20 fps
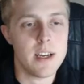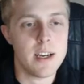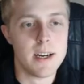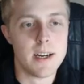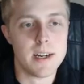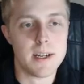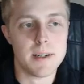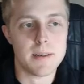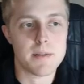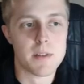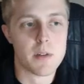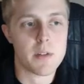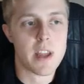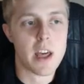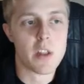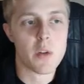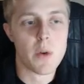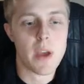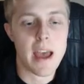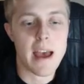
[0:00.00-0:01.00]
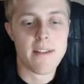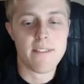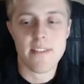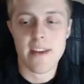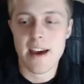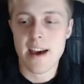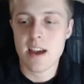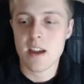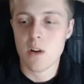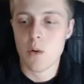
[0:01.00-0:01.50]
So now that we have
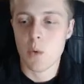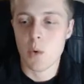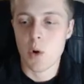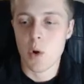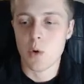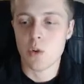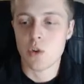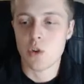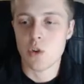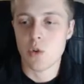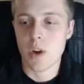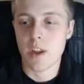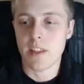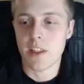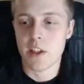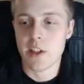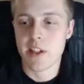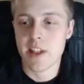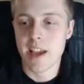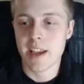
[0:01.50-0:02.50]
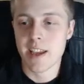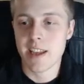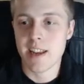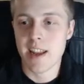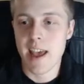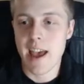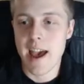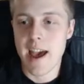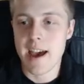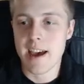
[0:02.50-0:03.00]
that, we're going to create the
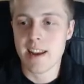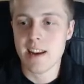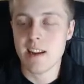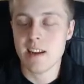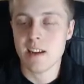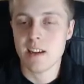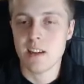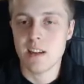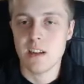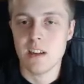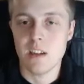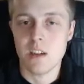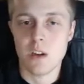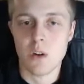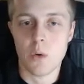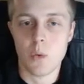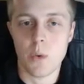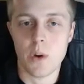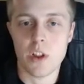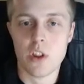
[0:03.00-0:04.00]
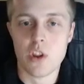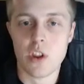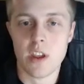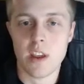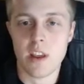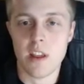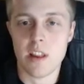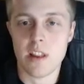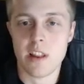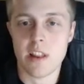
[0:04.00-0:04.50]
second ad, which
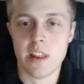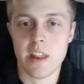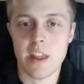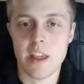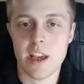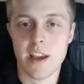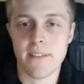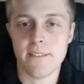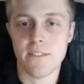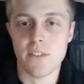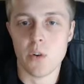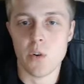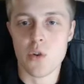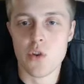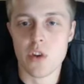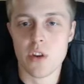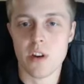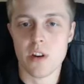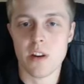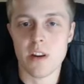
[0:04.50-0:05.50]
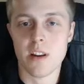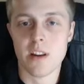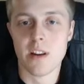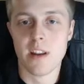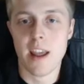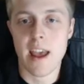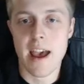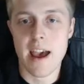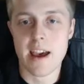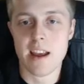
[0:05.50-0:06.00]
is the conversion
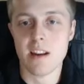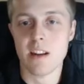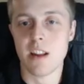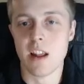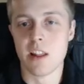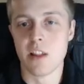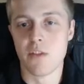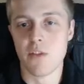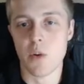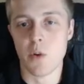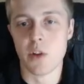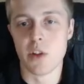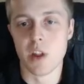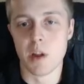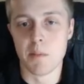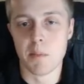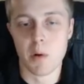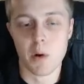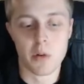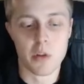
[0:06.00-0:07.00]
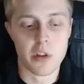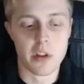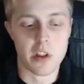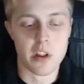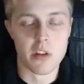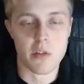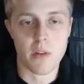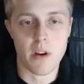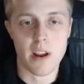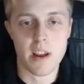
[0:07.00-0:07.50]
ad that's focused on
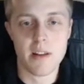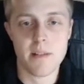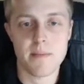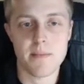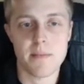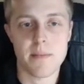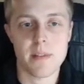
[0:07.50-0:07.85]
purchases, right?